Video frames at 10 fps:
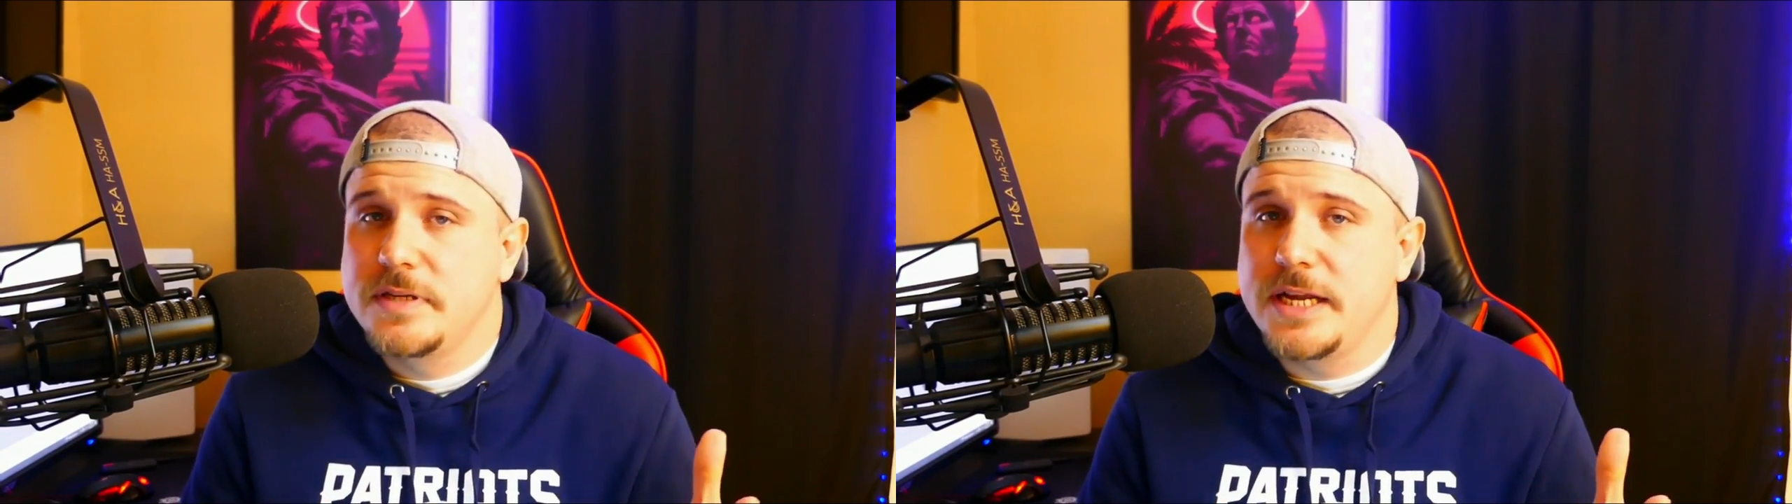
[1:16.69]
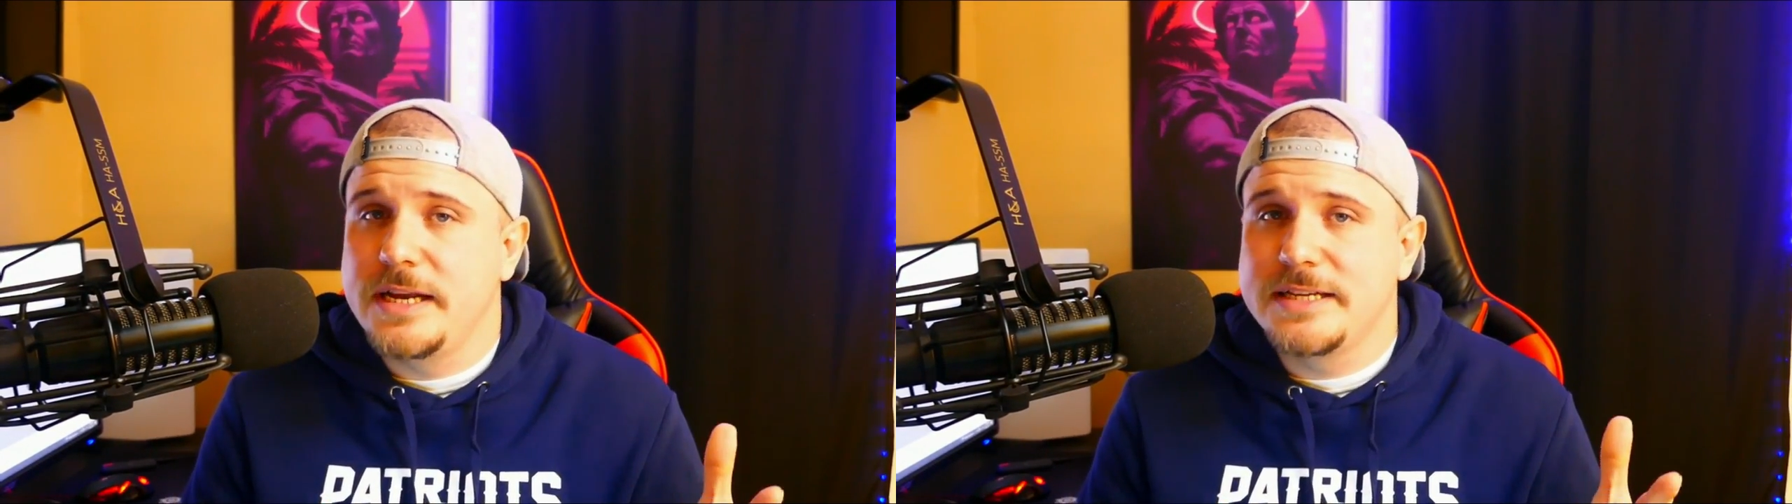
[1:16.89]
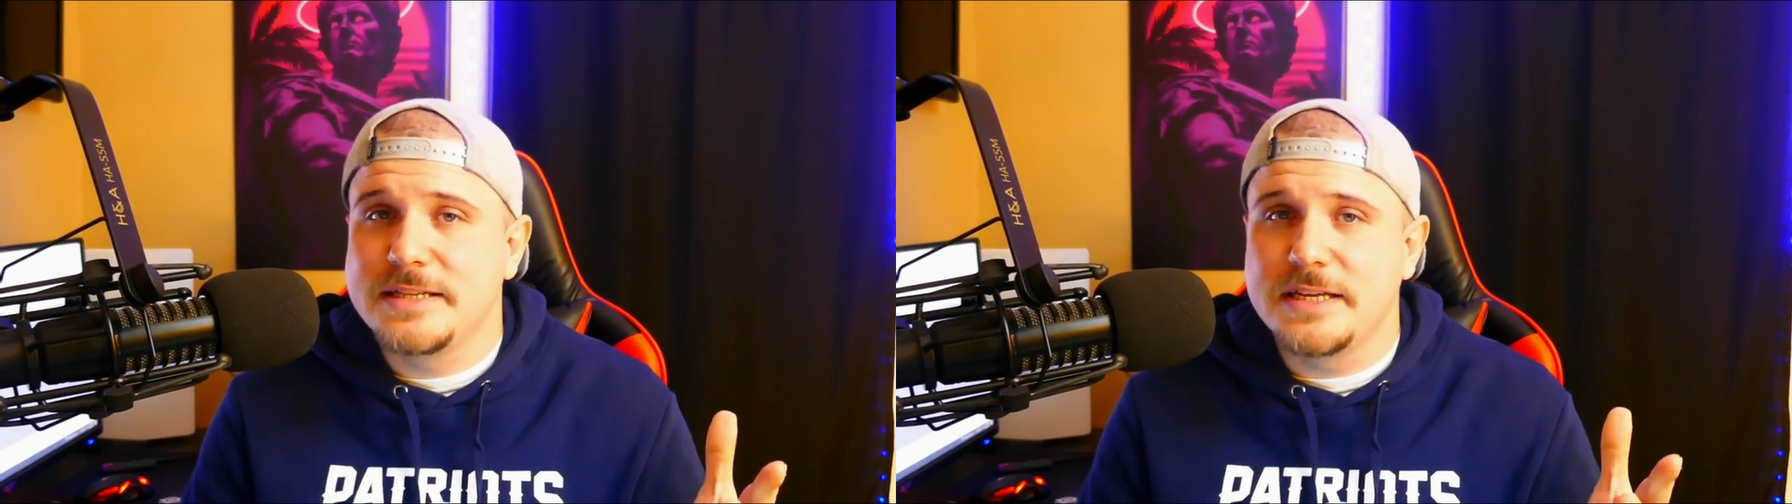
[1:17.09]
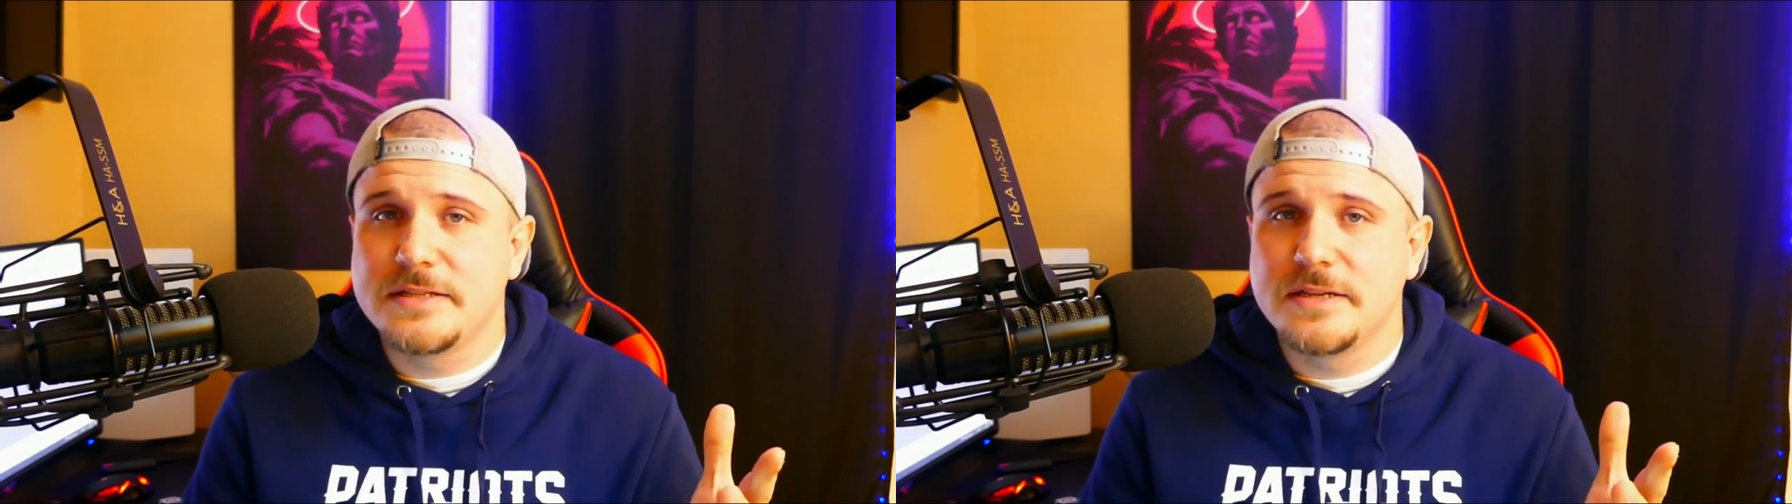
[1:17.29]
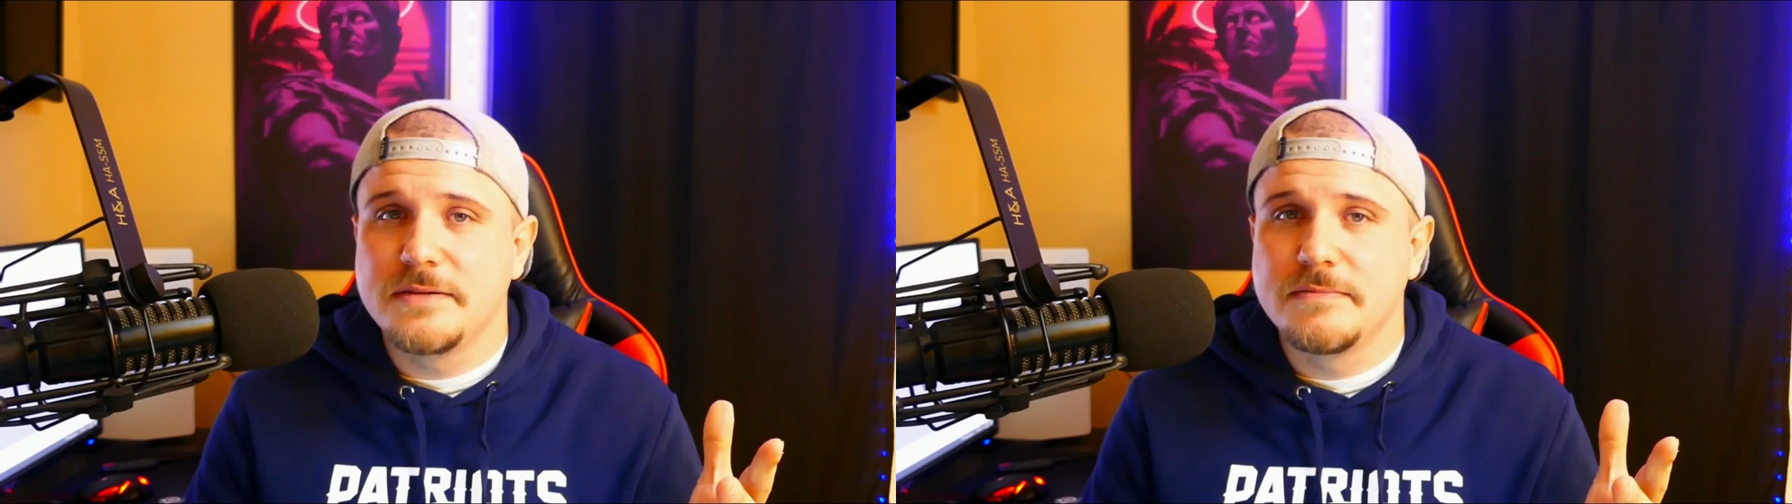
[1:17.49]
didn't
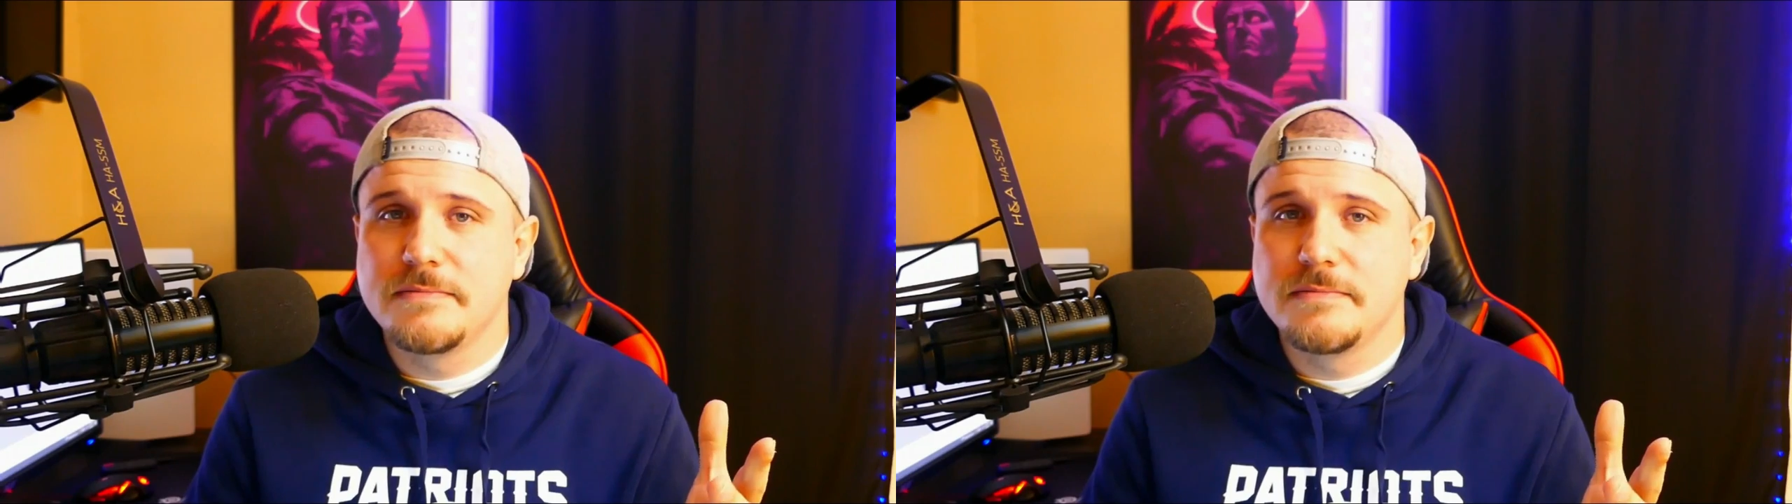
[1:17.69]
exist.